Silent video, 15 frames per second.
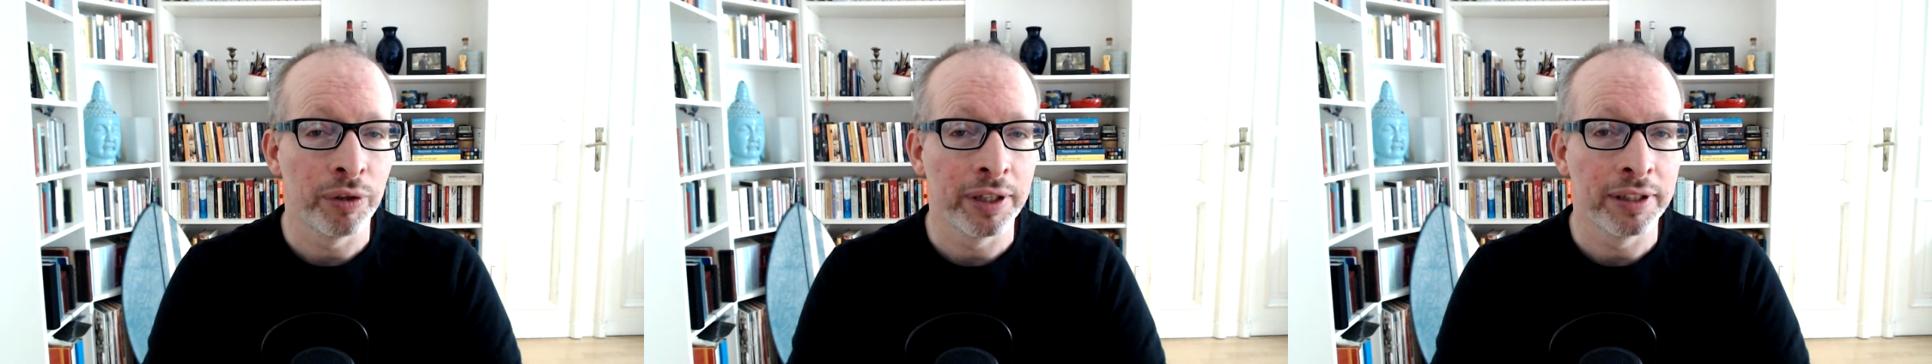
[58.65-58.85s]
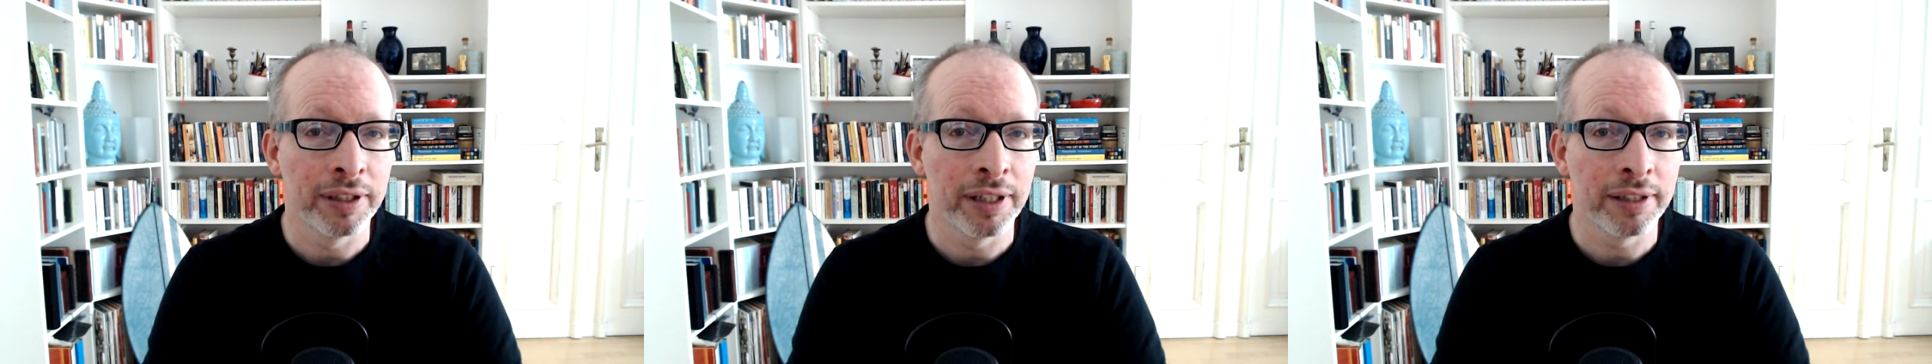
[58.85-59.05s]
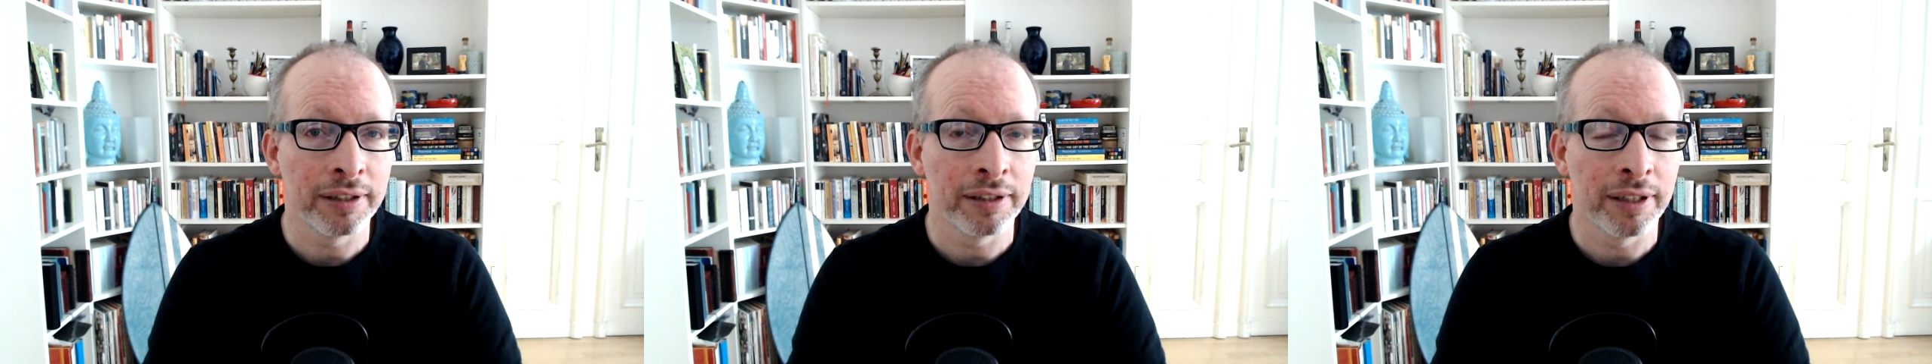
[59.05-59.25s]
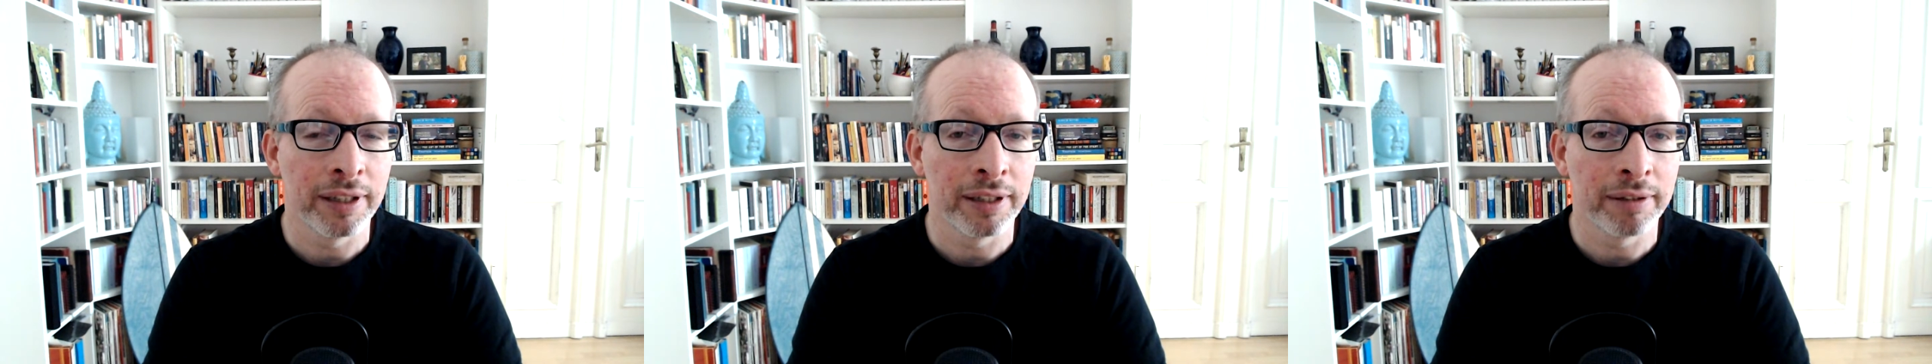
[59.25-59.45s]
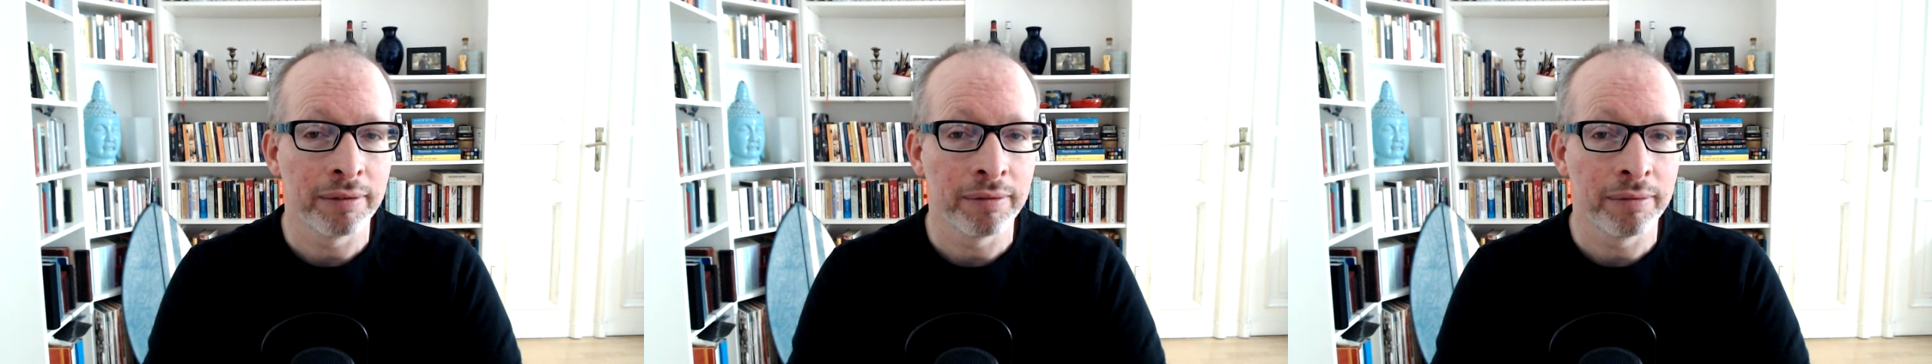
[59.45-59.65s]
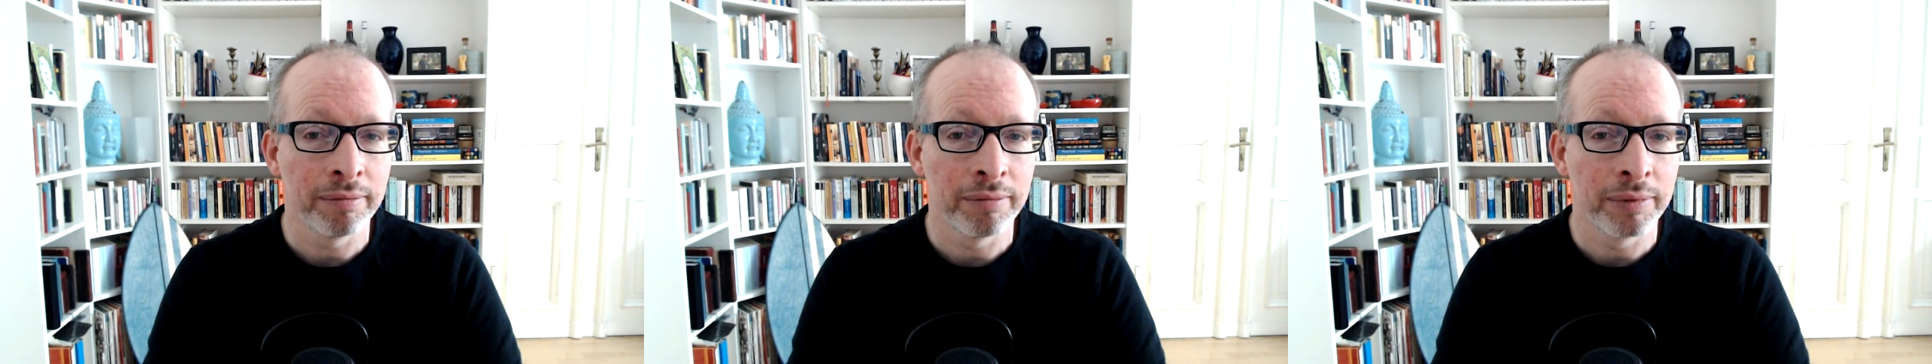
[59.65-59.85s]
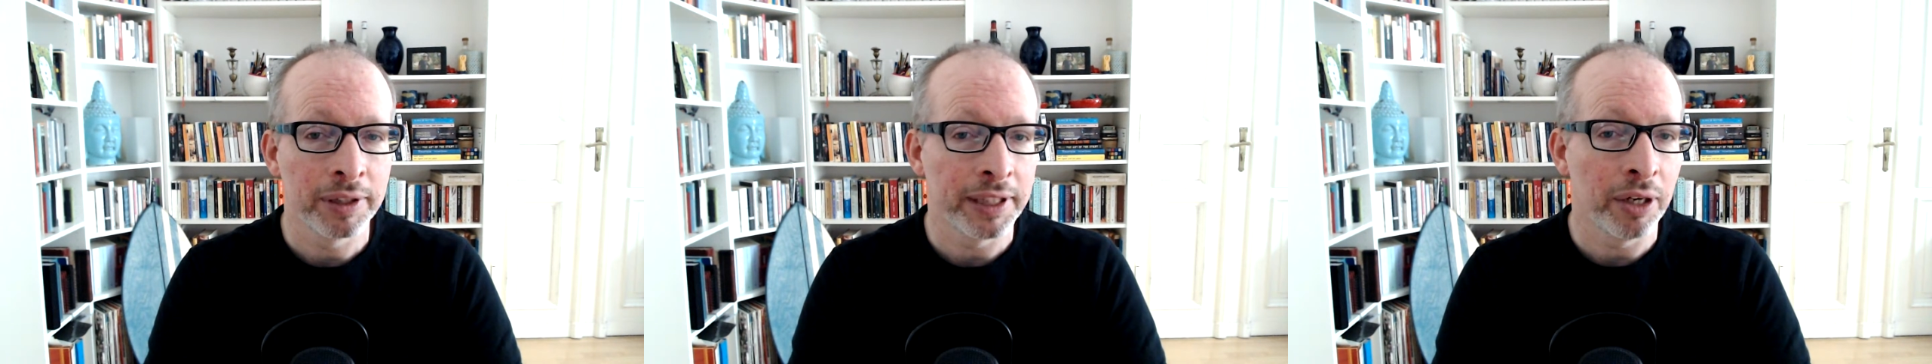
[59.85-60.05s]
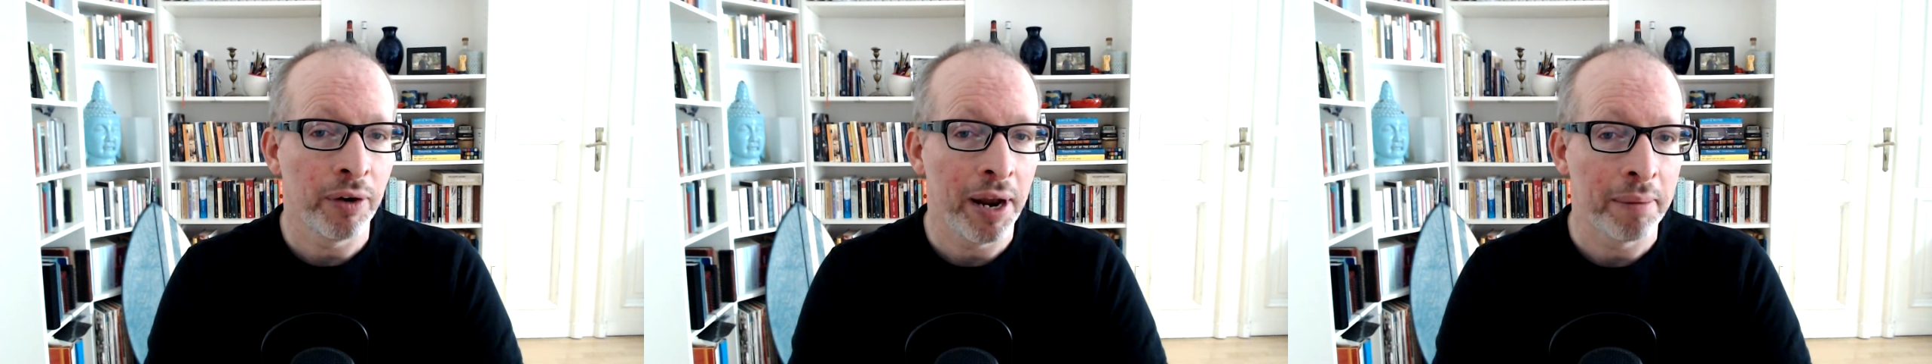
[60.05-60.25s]
existing
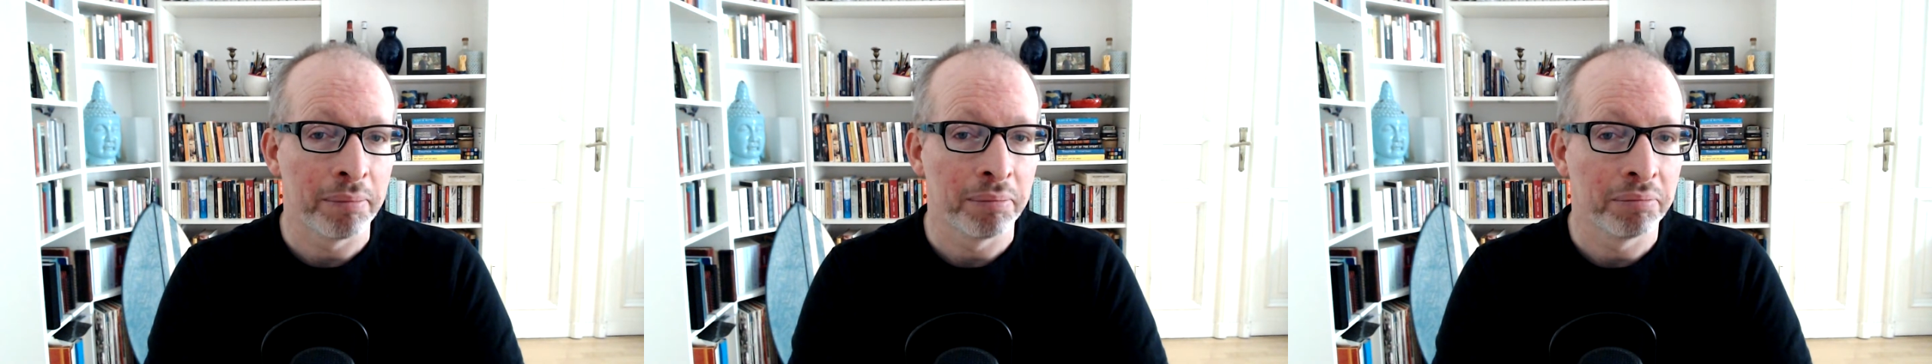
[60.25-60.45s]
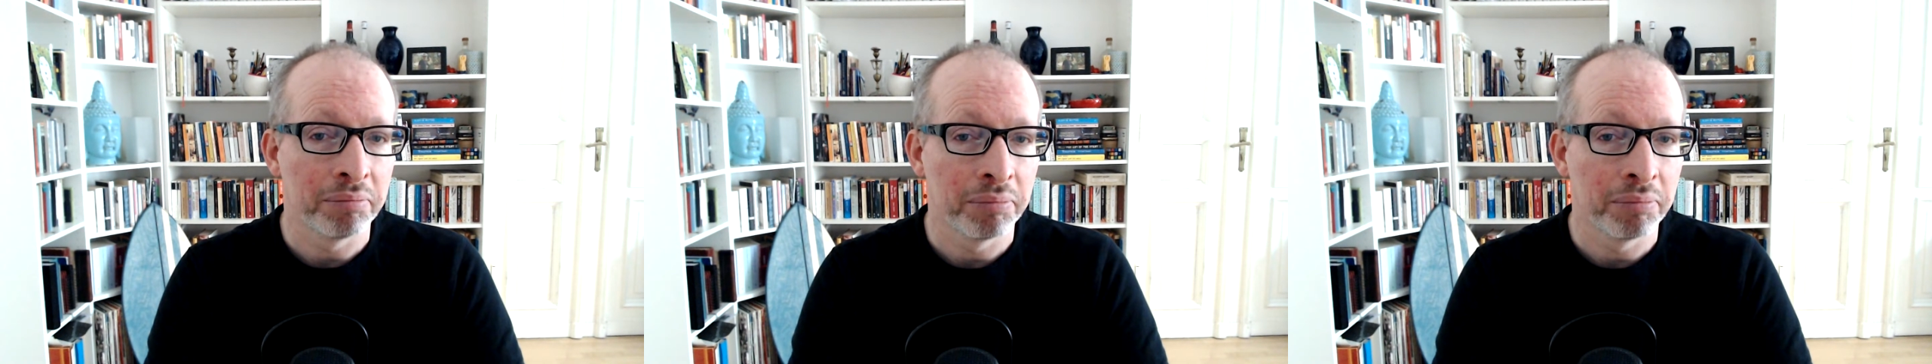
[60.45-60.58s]
CRM